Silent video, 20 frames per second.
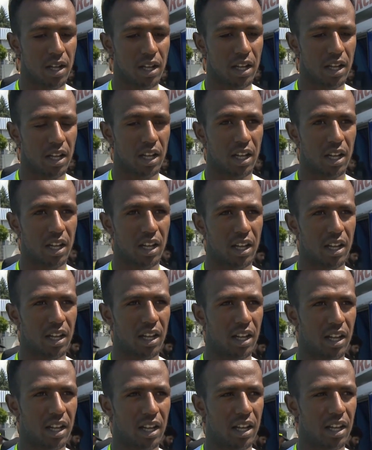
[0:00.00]

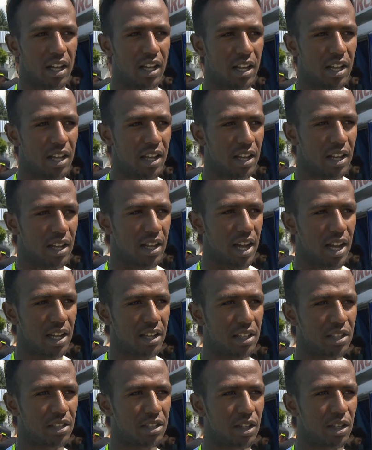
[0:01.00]
I
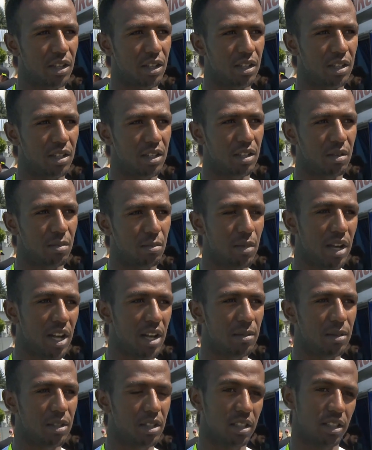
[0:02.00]
think so.
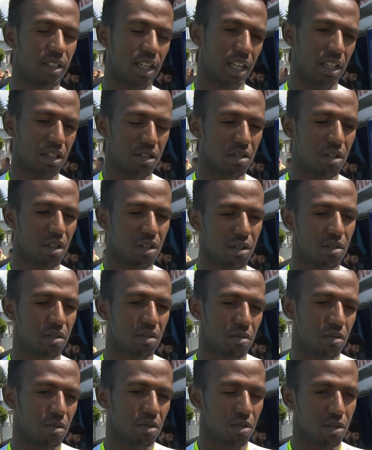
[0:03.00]
Maybe, it's not
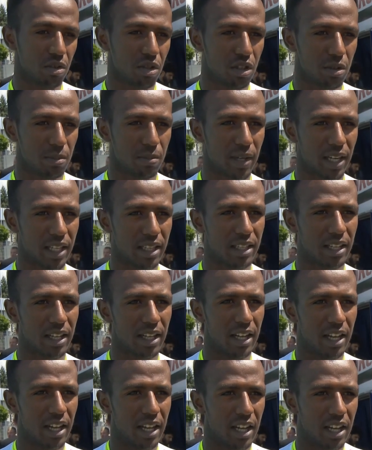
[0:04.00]
sure, but
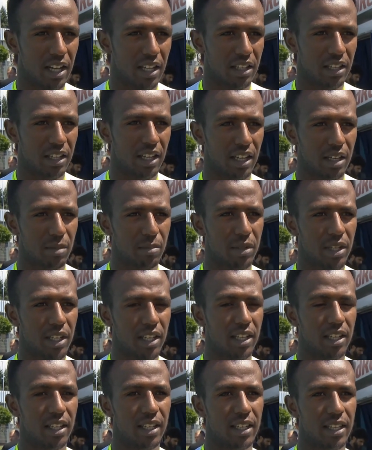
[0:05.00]
it's going to
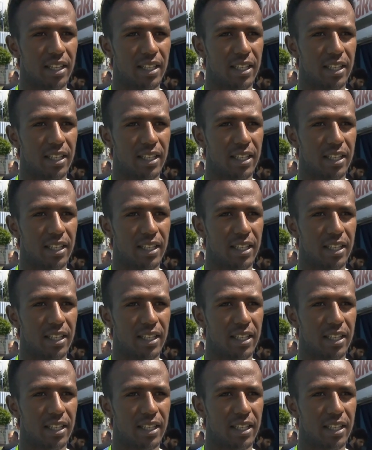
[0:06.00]
be